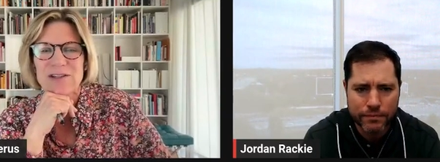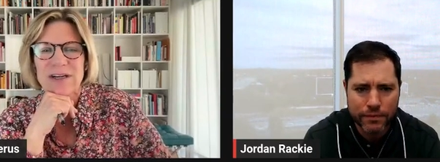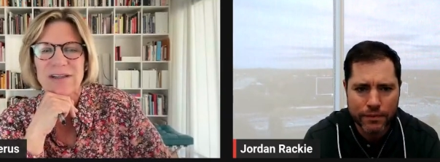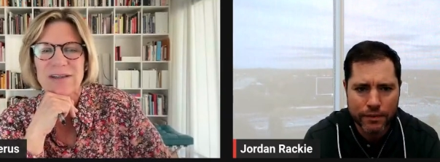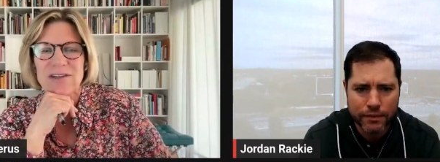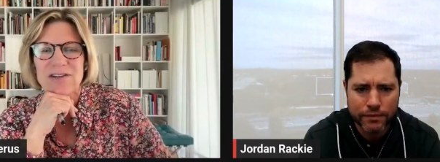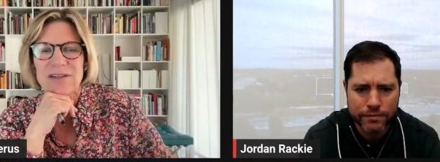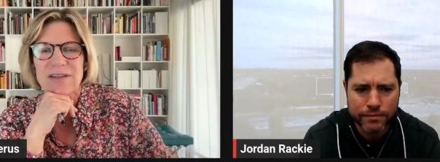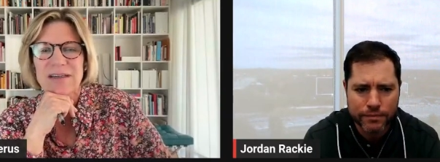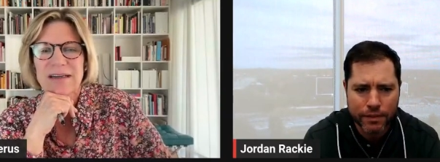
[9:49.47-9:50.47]
Speaker 1: the challenge
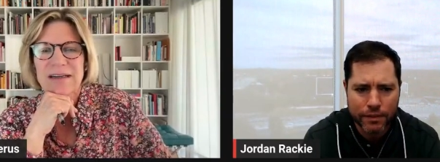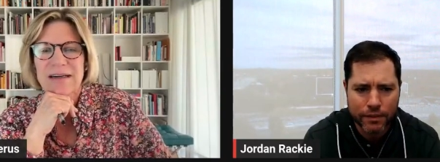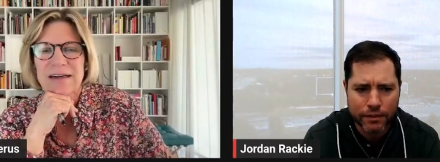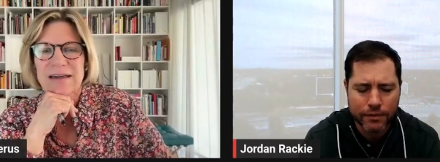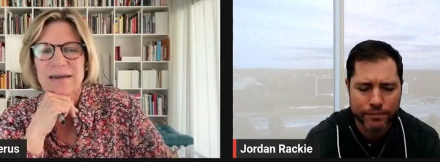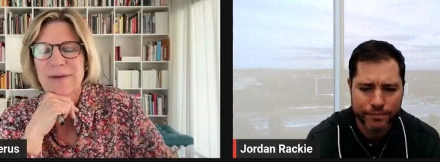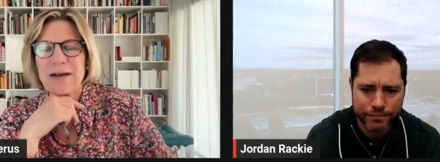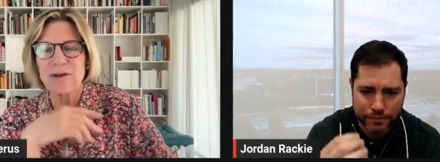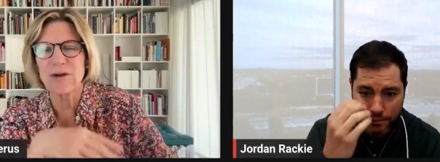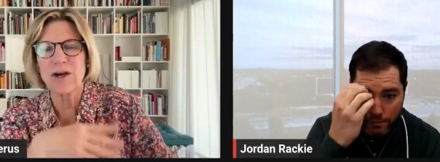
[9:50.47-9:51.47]
and um,
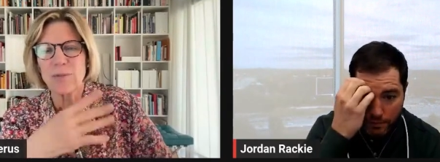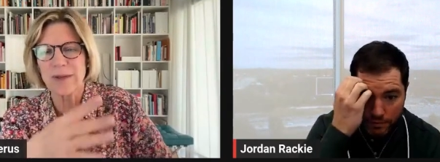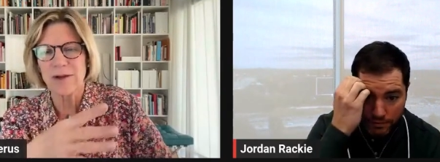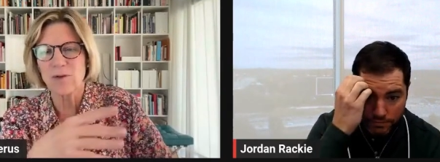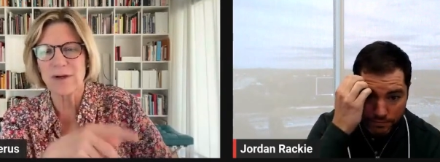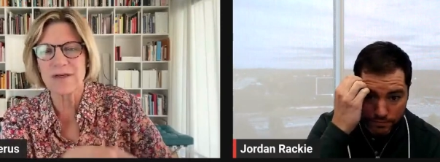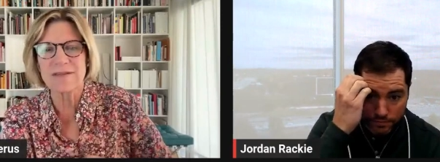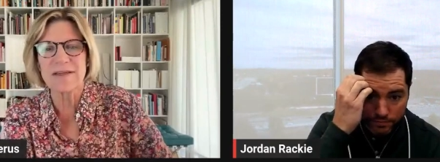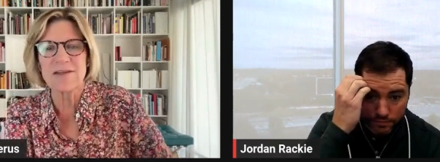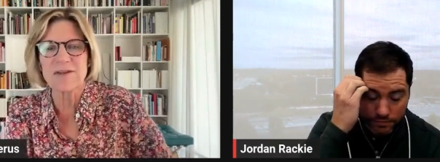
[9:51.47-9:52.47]
how you're helping
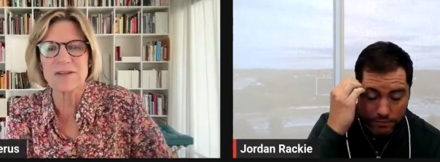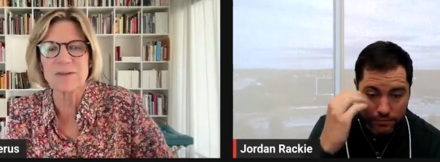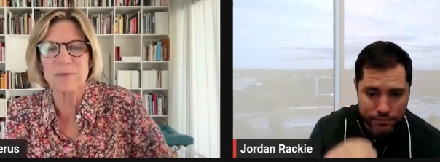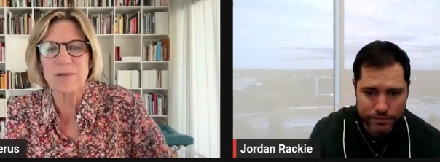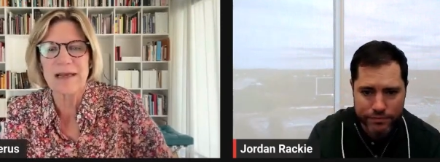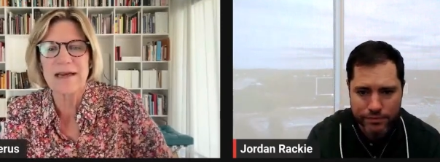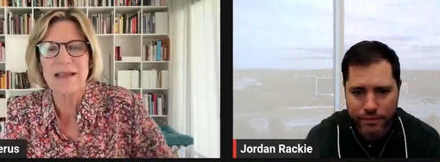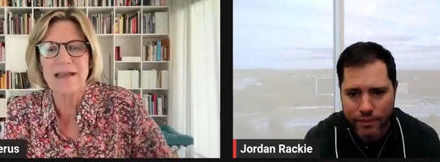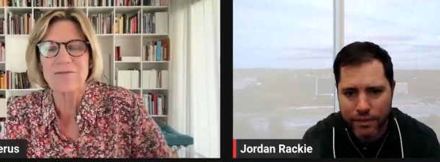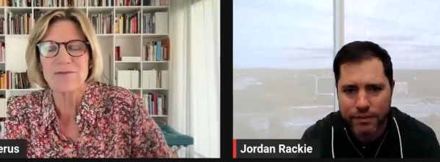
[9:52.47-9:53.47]
organizations plan
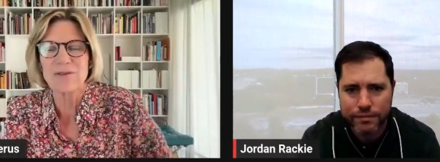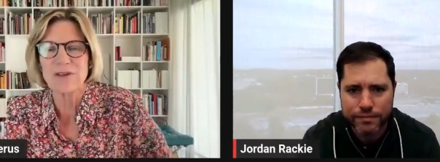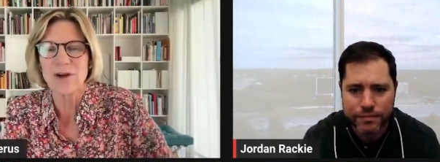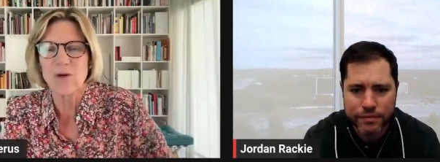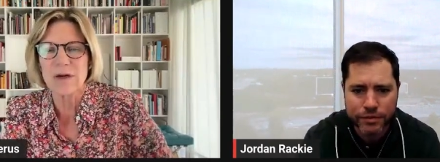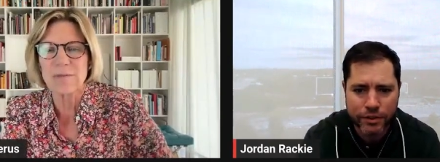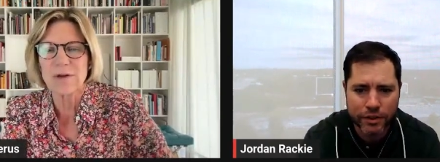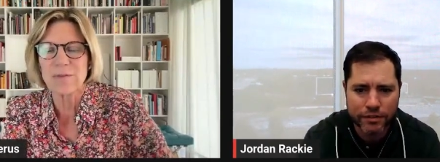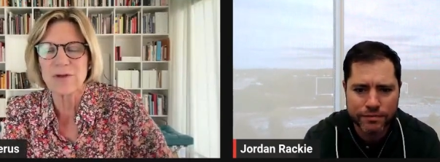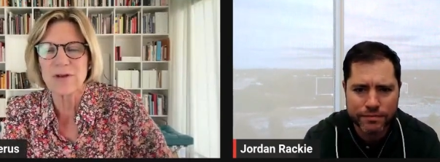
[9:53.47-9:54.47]
ahead for the quantum
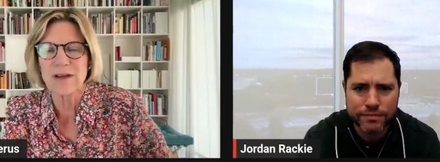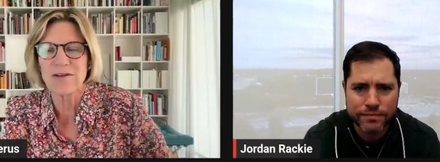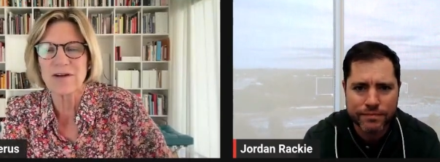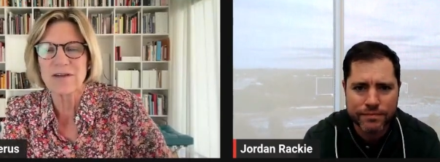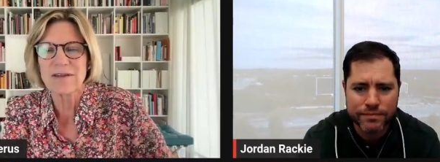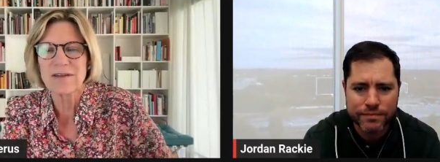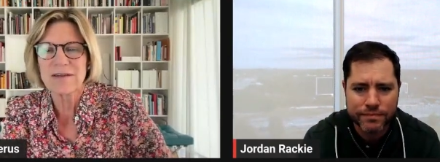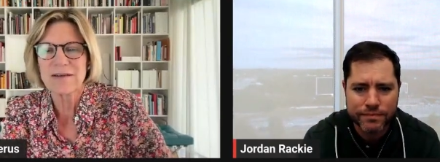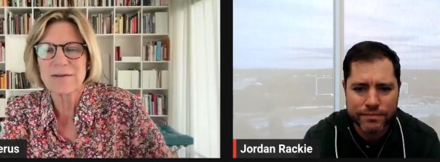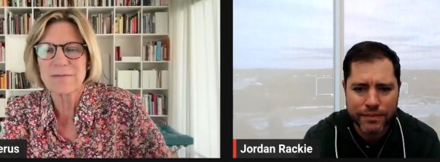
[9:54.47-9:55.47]
sure. computing era?
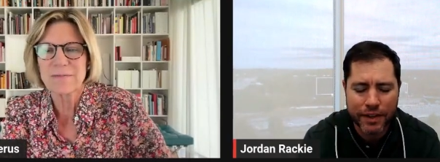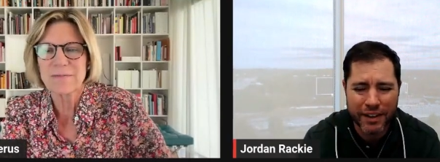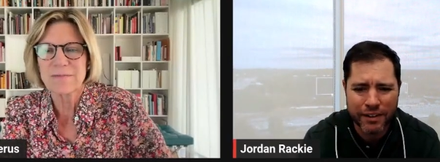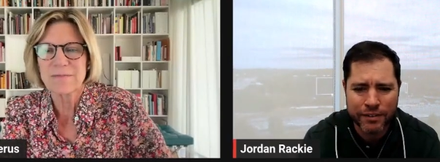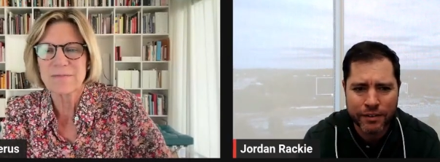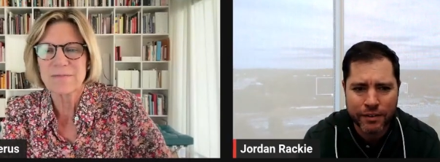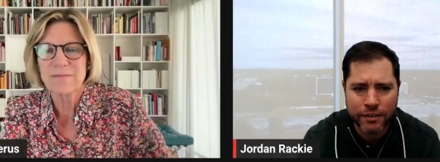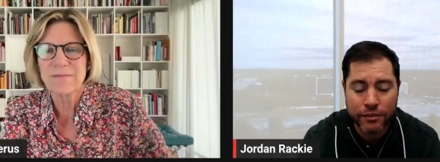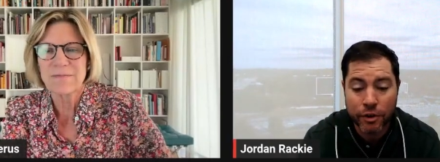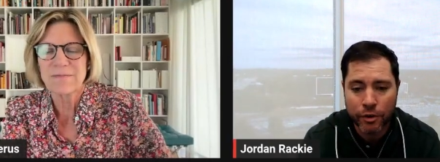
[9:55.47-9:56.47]
Speaker 2: Yeah.
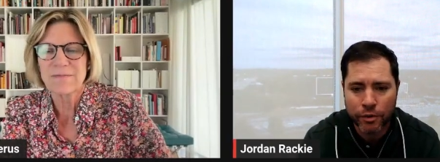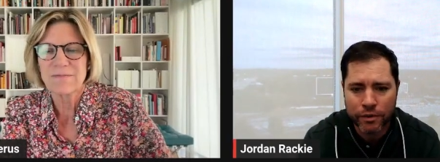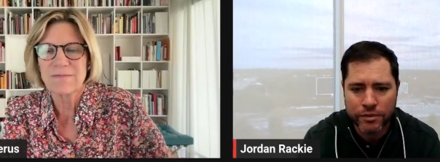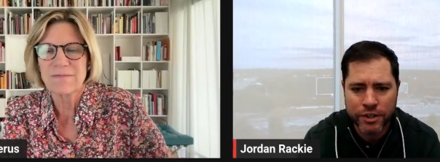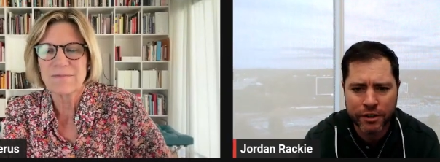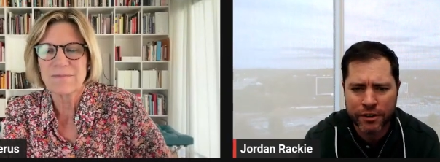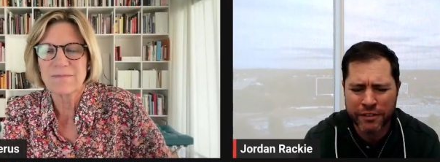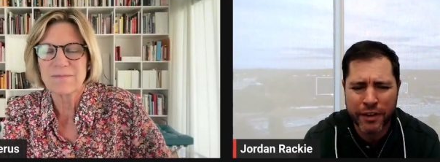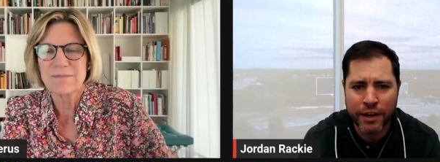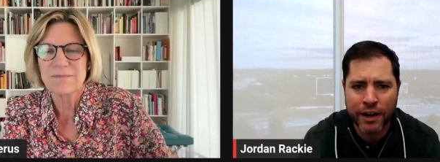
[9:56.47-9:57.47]
So
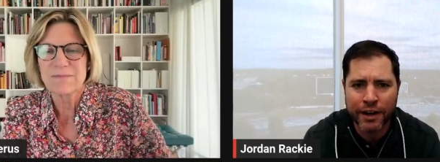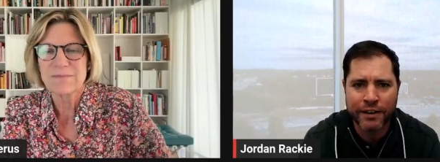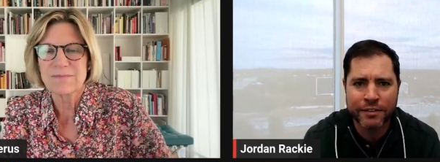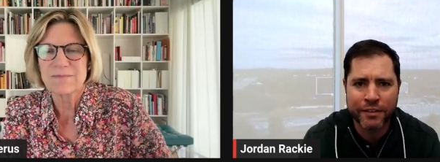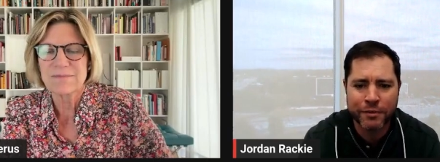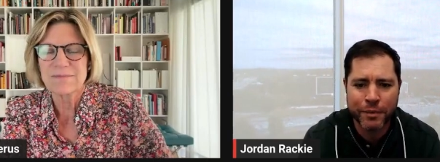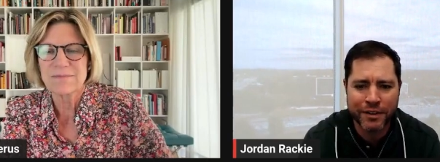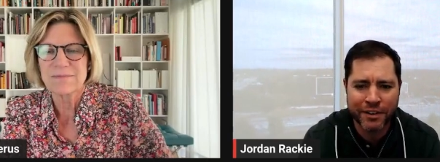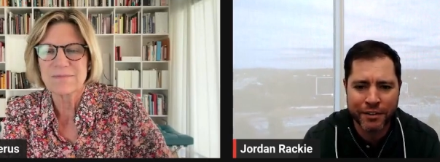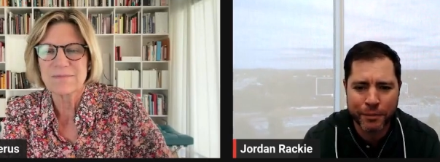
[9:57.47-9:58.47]
generative AI has, has been
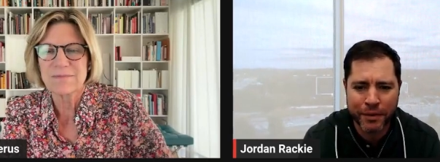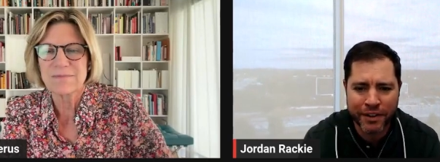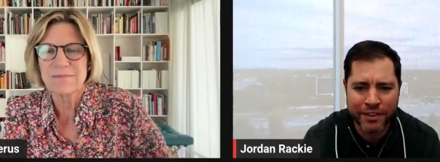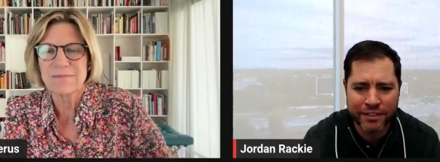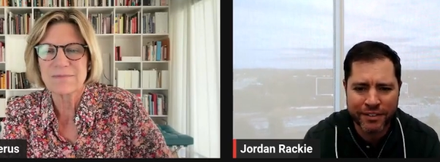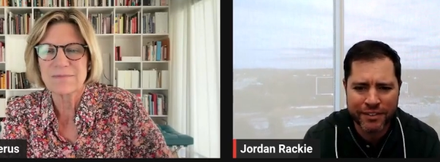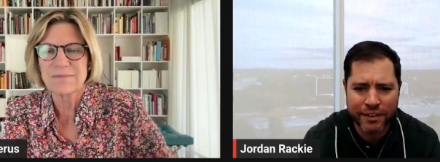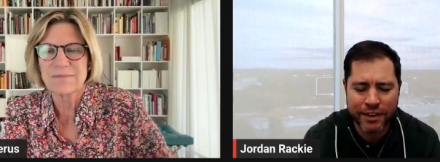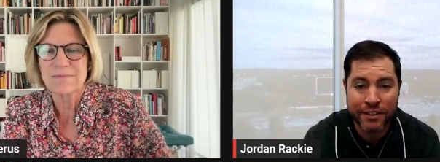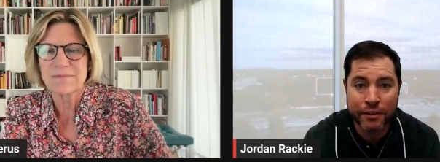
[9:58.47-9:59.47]
all the buzz, and,
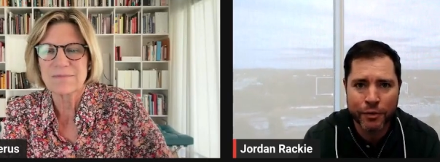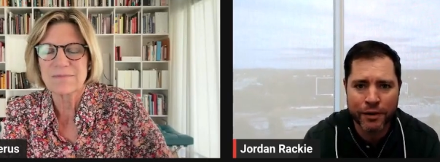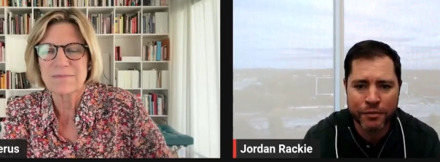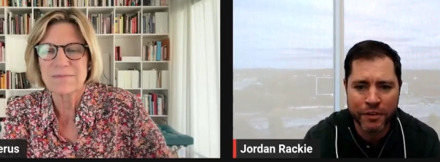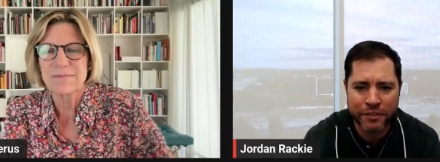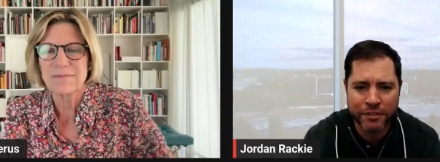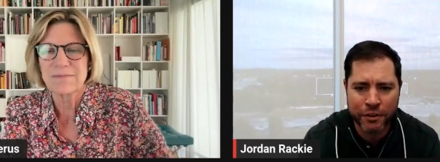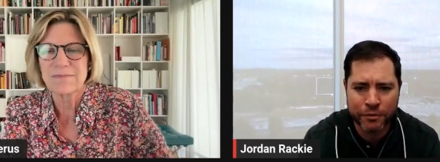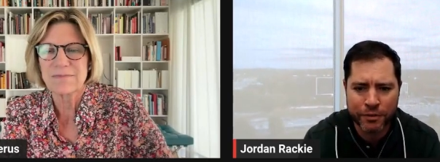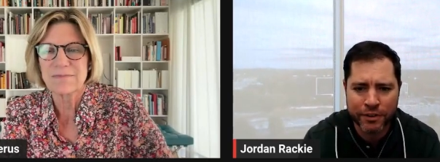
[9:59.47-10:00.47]
and I think rightfully
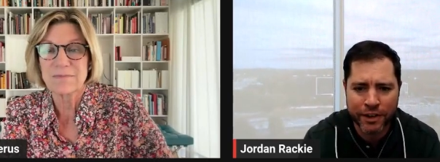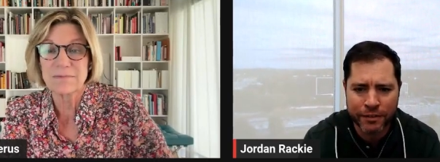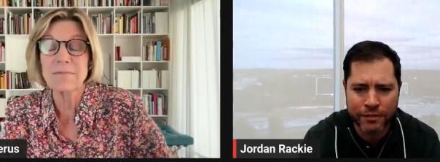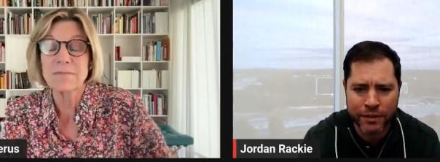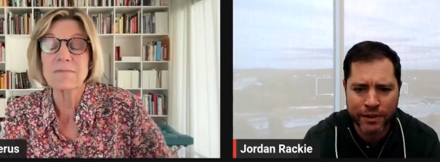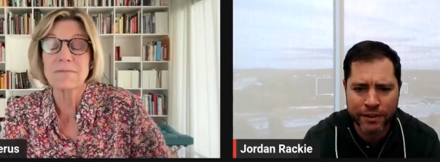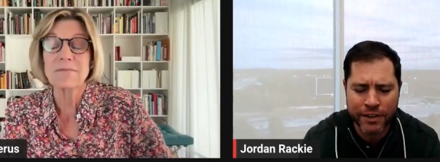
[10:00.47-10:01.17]
so for a lot of mm-hmm. uh,